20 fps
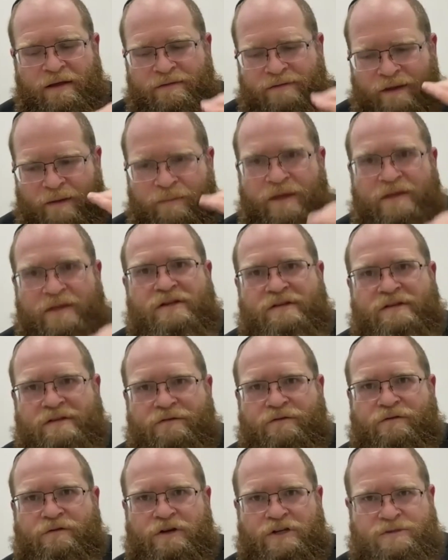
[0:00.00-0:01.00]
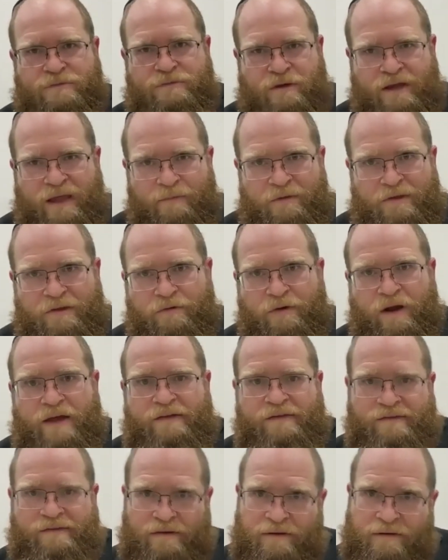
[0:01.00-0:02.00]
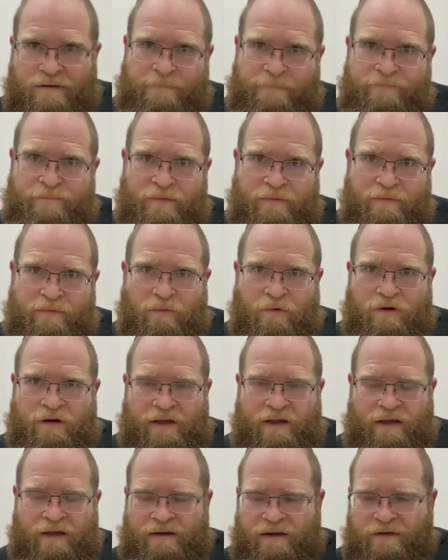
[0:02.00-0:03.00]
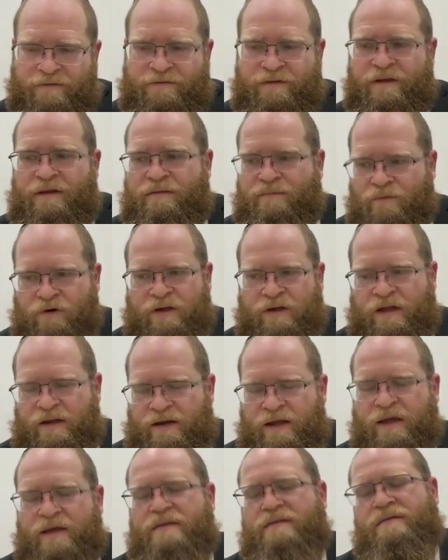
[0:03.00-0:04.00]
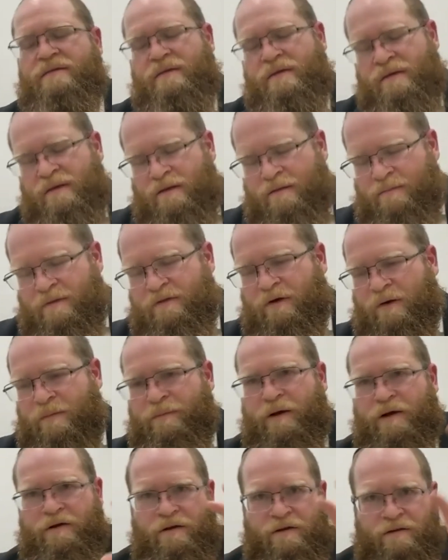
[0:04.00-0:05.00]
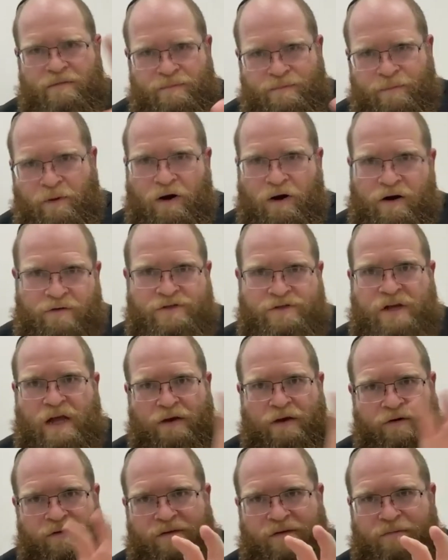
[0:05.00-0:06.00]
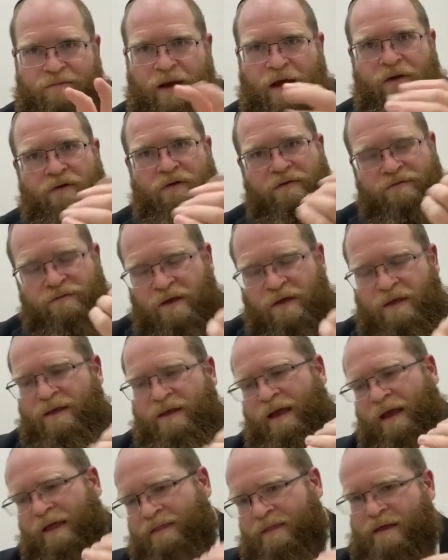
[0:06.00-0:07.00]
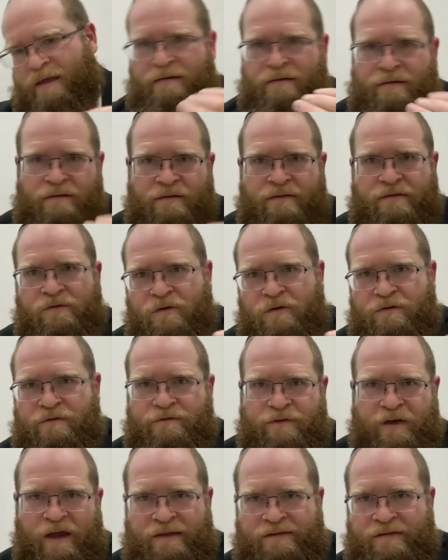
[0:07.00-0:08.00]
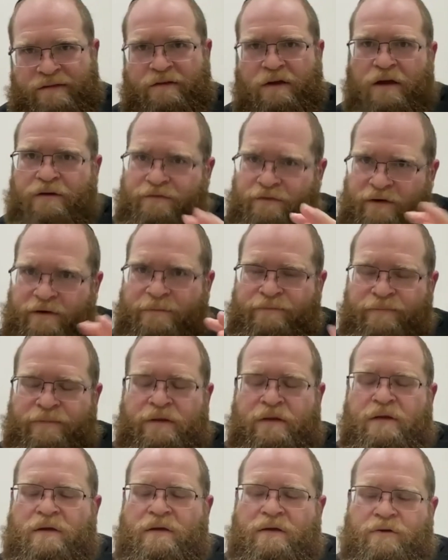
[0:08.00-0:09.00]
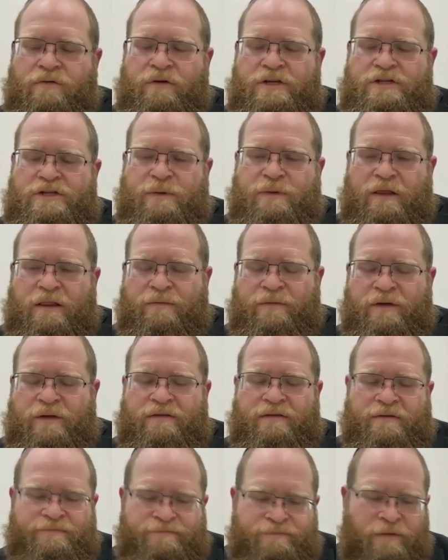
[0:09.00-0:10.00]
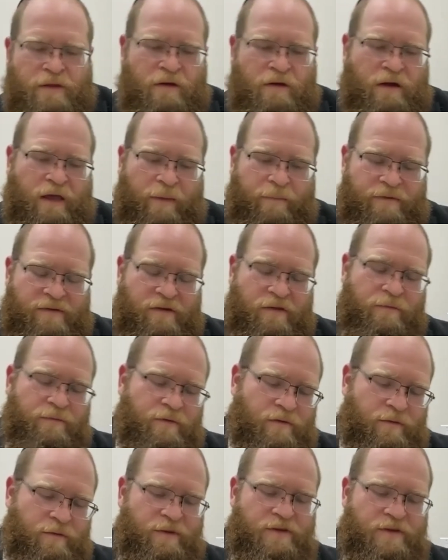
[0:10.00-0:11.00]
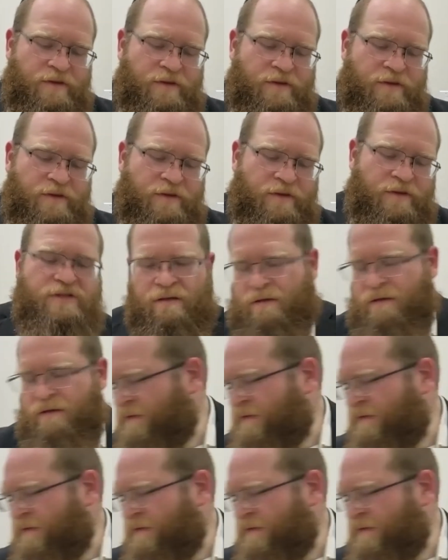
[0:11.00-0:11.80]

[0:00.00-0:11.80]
dimensions of Kriya Shema. Again, Midraisa, morning and evening, morning and night. Midrabanan, part of Shachris and Ma'ariv. And then sort of Eitzah Taiva, Kriya Shema Lamita. Okay, so the Mishna,